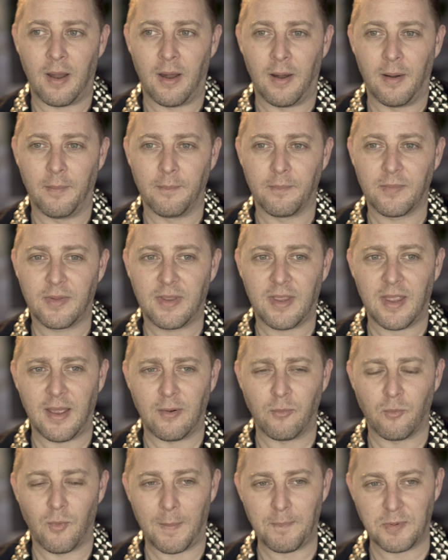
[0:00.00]
um,
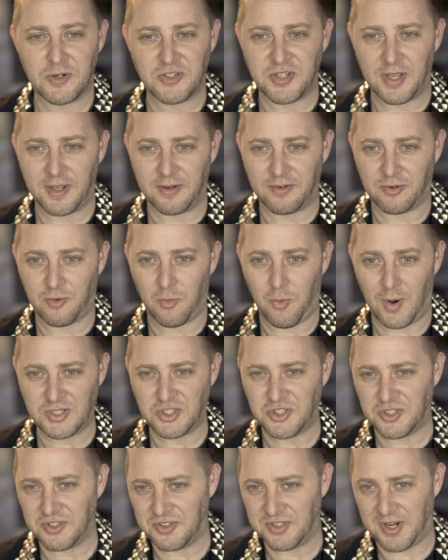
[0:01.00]
can represent
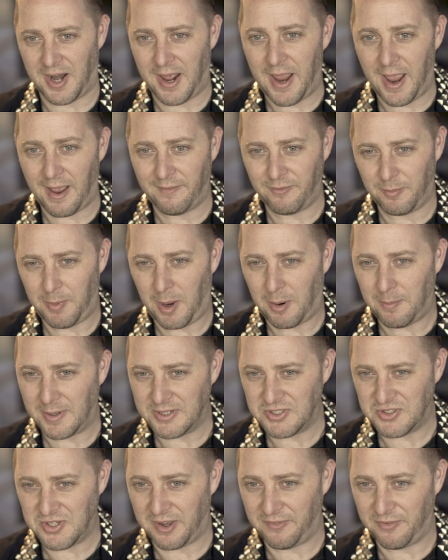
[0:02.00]
questions that I have about
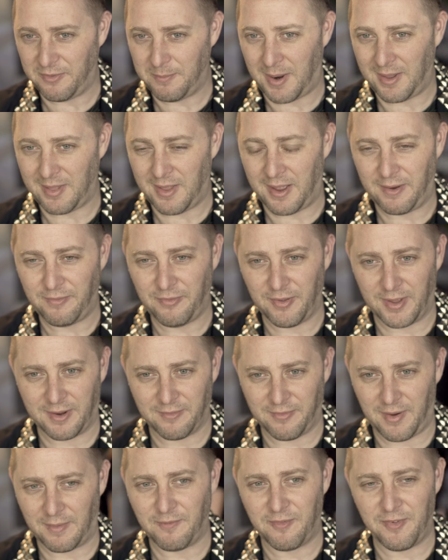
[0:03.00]
myself in my life,
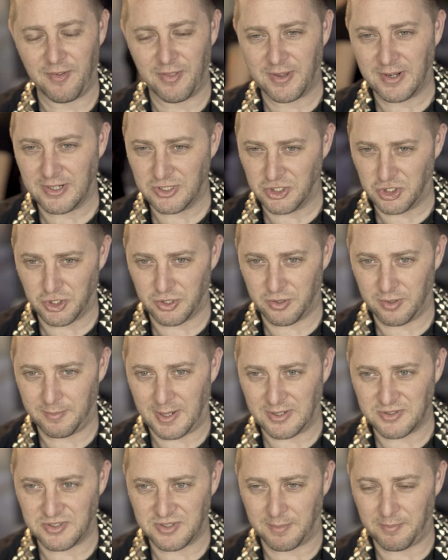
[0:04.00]
like if I'm feeling unsure
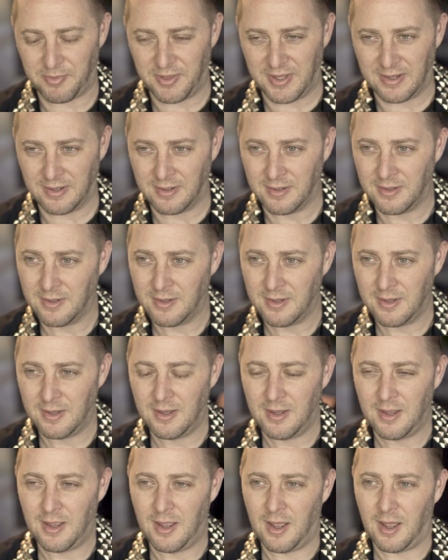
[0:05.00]
about something,
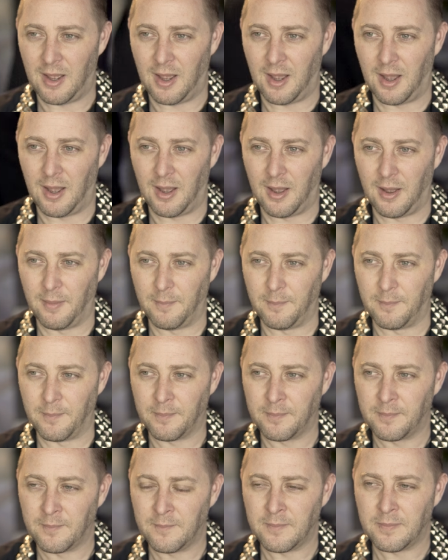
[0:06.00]

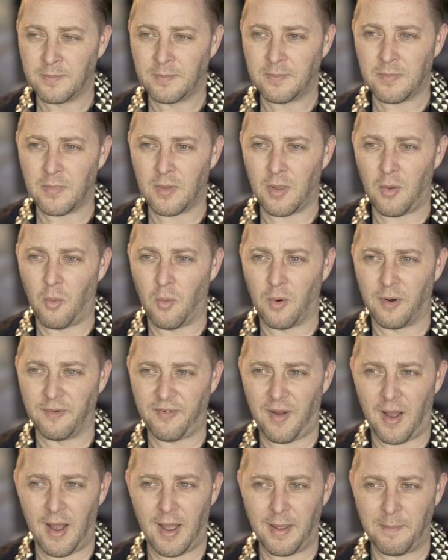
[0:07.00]
um, or
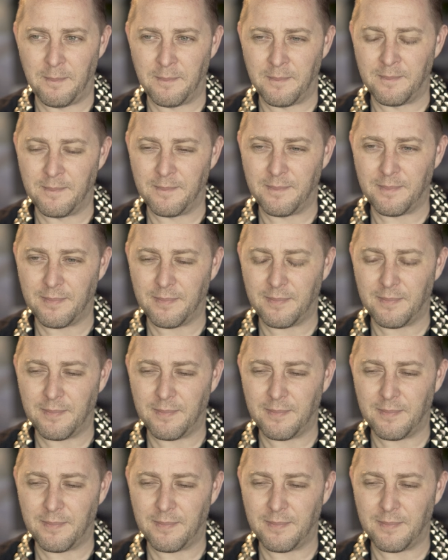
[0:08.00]
if I'm.